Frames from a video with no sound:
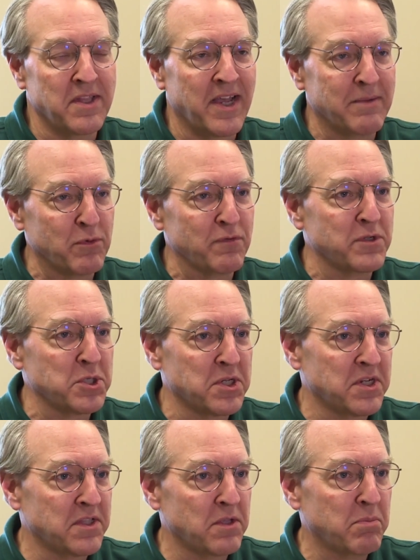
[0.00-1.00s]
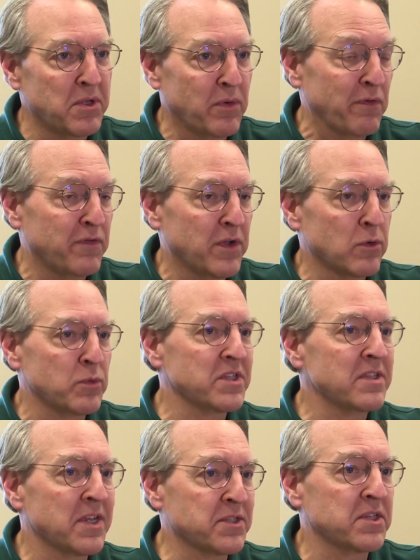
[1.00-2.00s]
that provision in the bill and felt it was
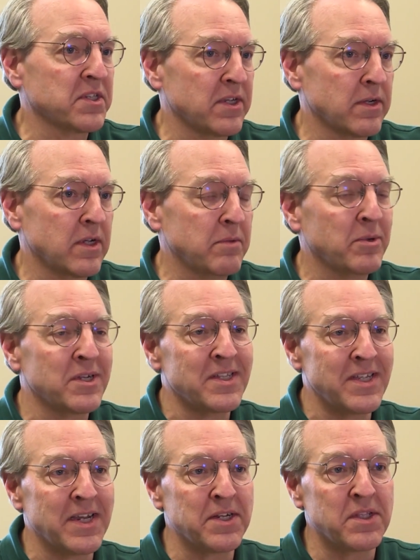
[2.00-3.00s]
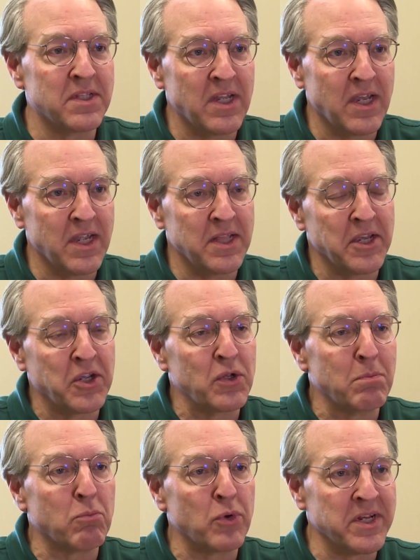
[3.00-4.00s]
necessary. But at the end of the day, they
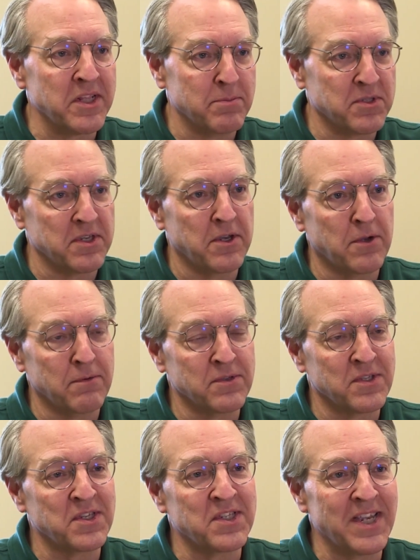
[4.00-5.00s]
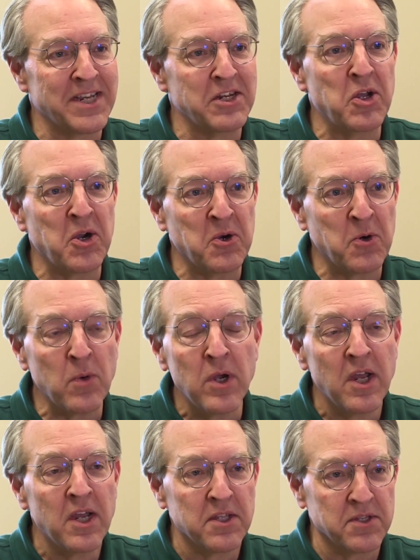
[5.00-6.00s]
couldn't bring themselves to say no
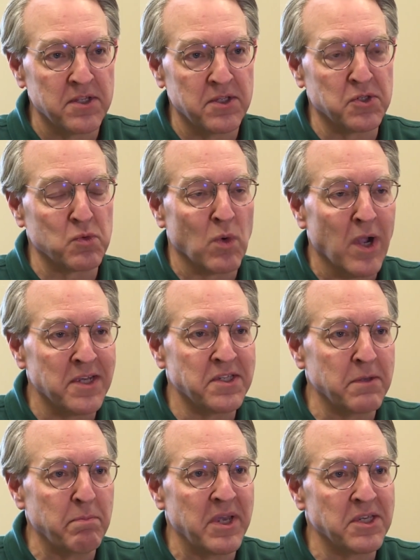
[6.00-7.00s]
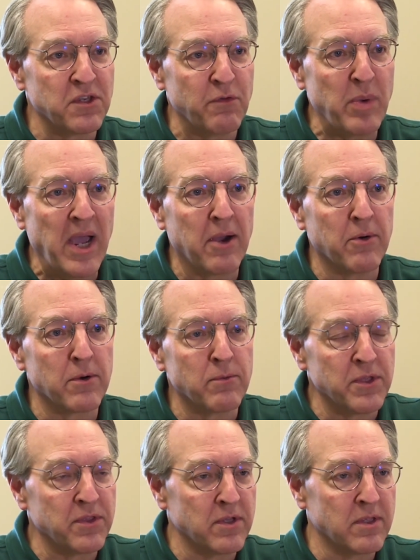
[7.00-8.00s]
to this rising base of power
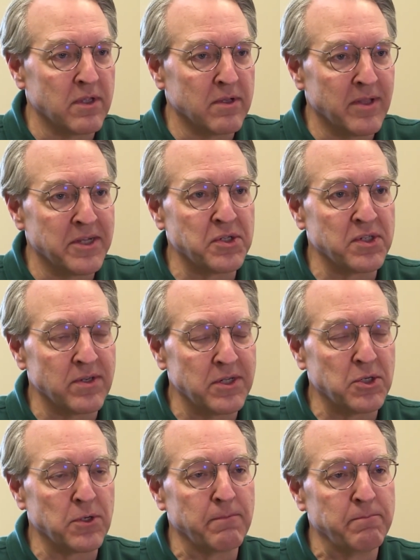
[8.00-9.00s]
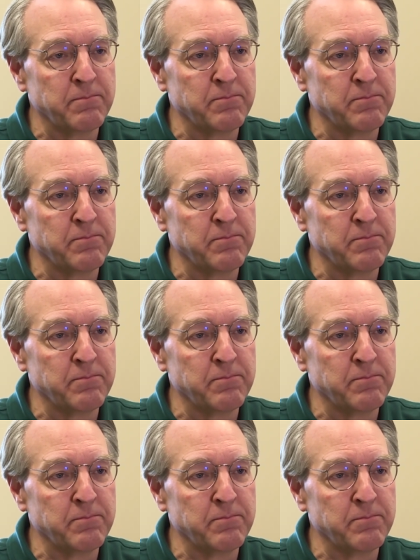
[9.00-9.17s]
within the legislature.